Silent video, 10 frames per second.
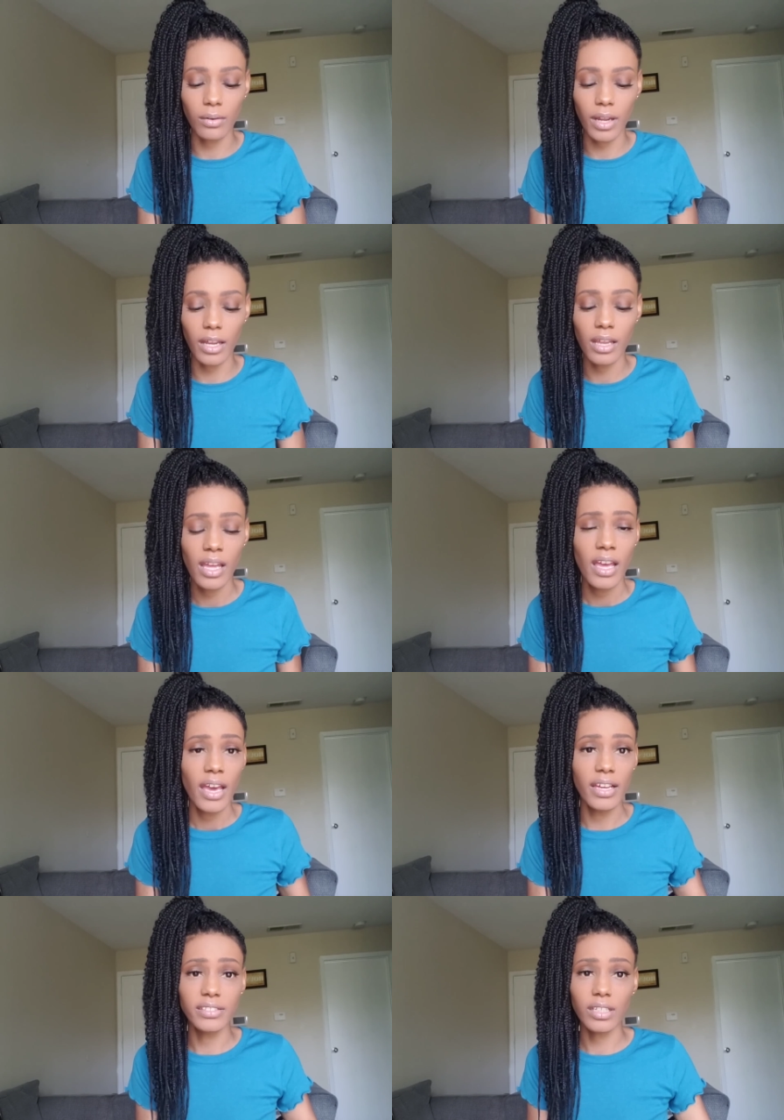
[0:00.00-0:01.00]
okay
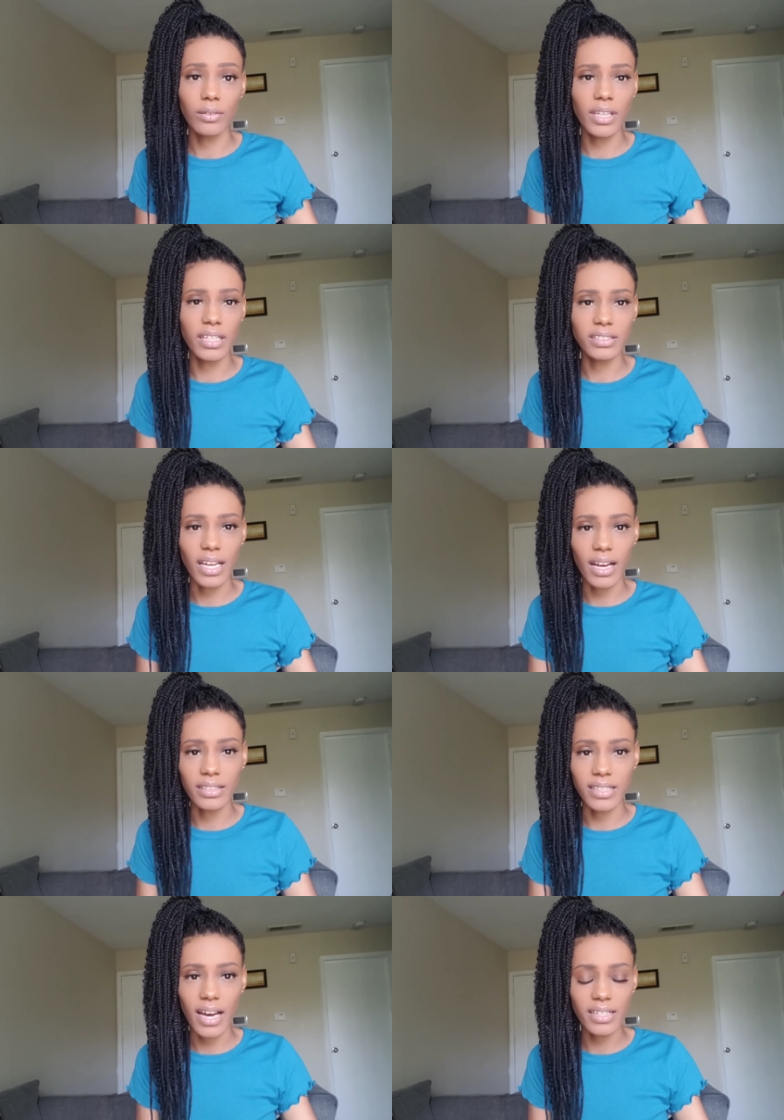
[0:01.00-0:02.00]
and so yes
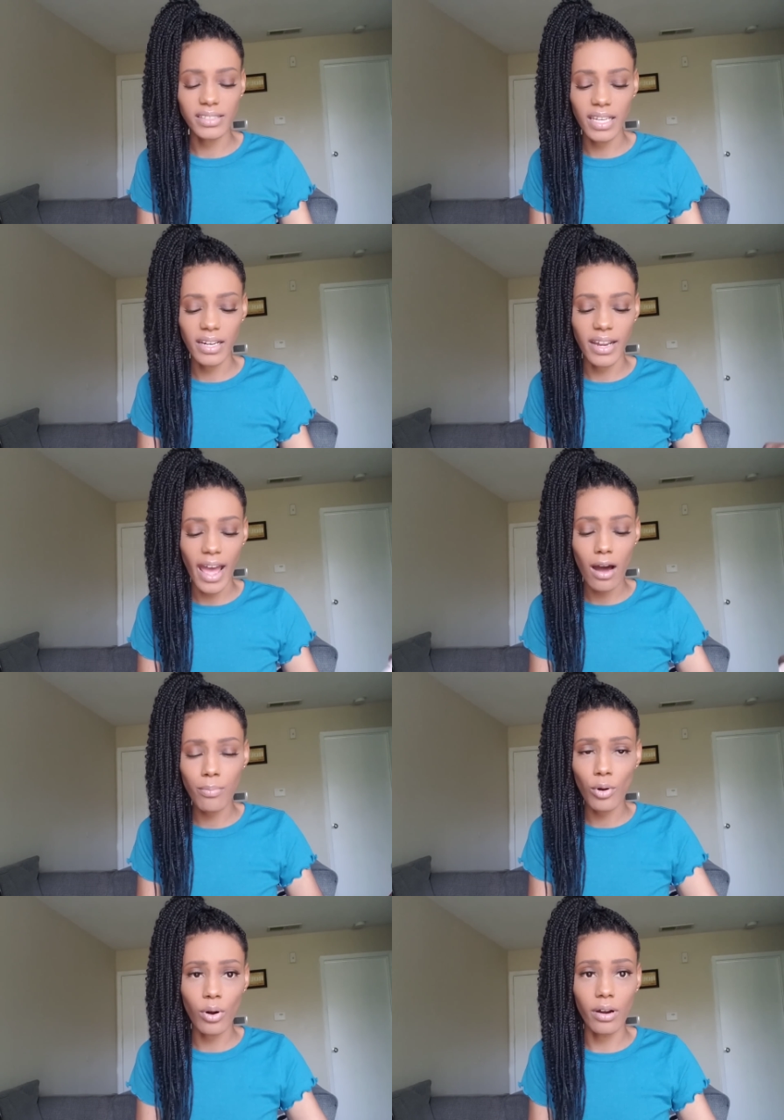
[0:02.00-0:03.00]
guys god is saying an
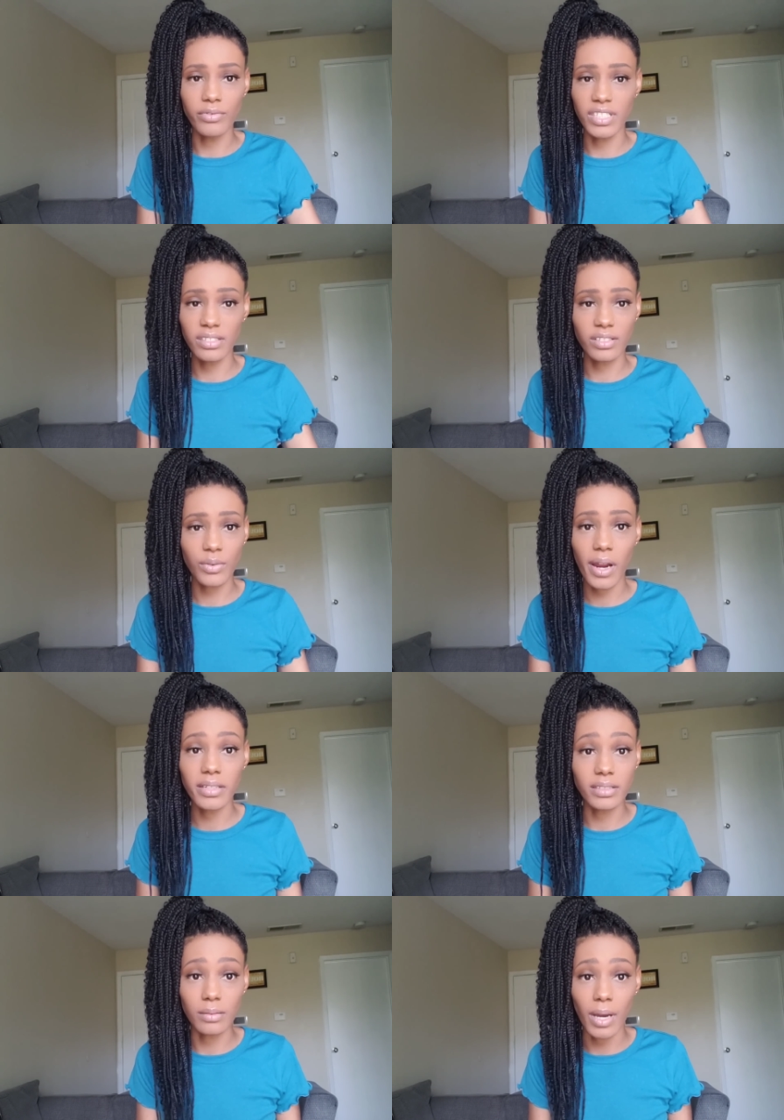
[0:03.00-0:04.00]
outpour of jesus
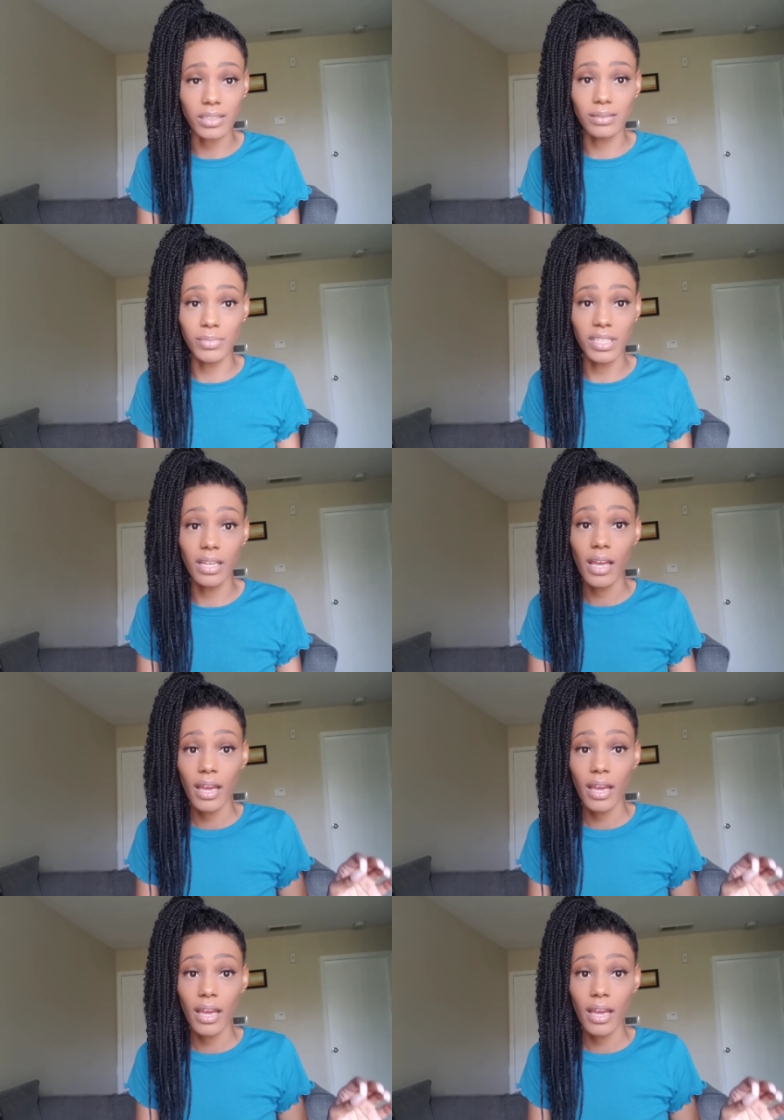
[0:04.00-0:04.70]
christ is about to be